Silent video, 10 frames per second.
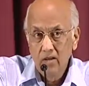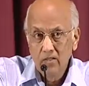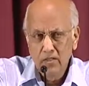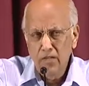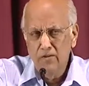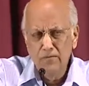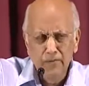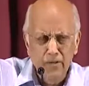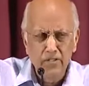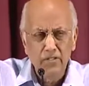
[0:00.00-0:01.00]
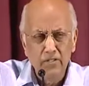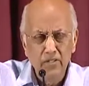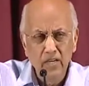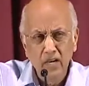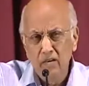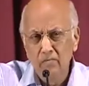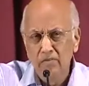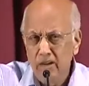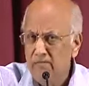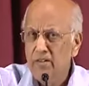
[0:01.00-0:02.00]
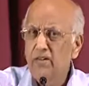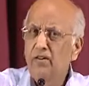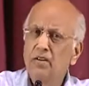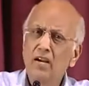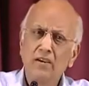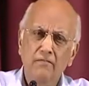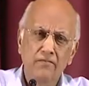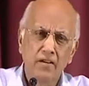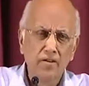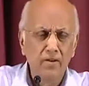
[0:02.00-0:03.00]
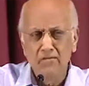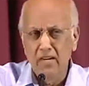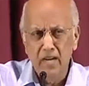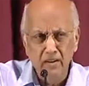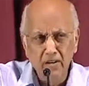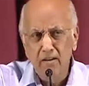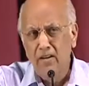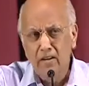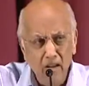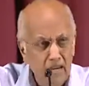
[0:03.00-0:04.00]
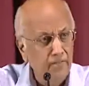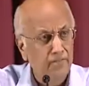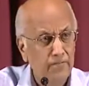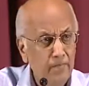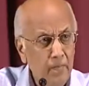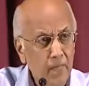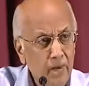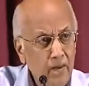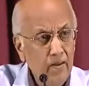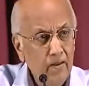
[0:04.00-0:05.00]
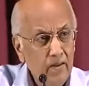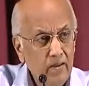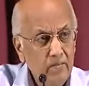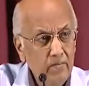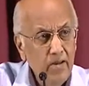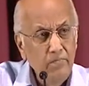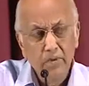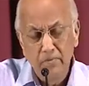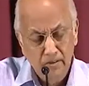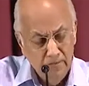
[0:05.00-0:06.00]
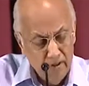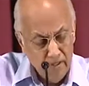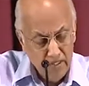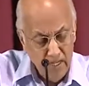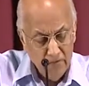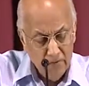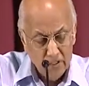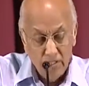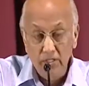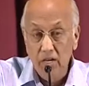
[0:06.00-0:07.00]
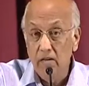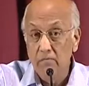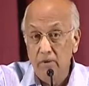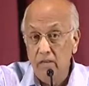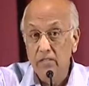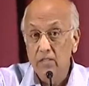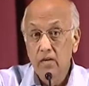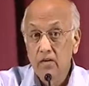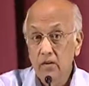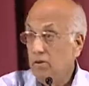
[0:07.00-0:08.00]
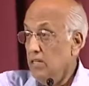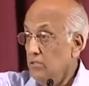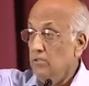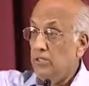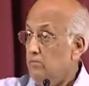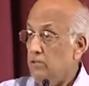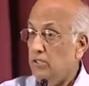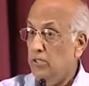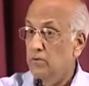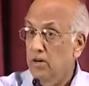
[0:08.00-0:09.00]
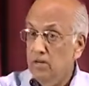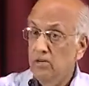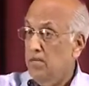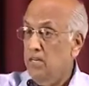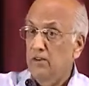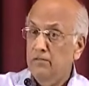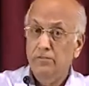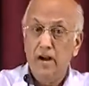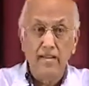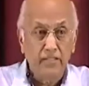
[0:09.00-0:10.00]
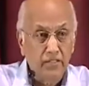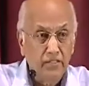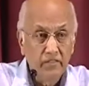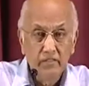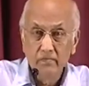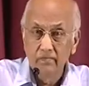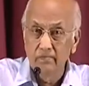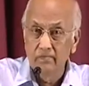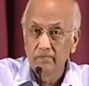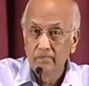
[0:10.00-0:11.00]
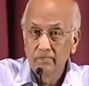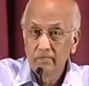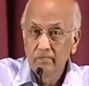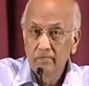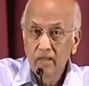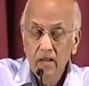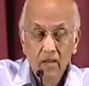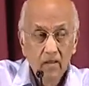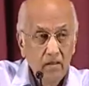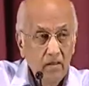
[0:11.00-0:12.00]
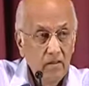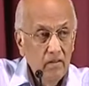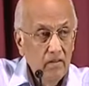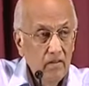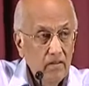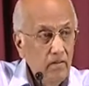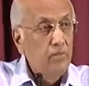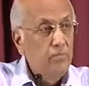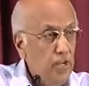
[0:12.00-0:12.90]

Seek first the kingdom of heaven in your life, that you'll have a heavenly life. Many people have thought seek first his kingdom means go and do some Christian work, go and give out tracts, go and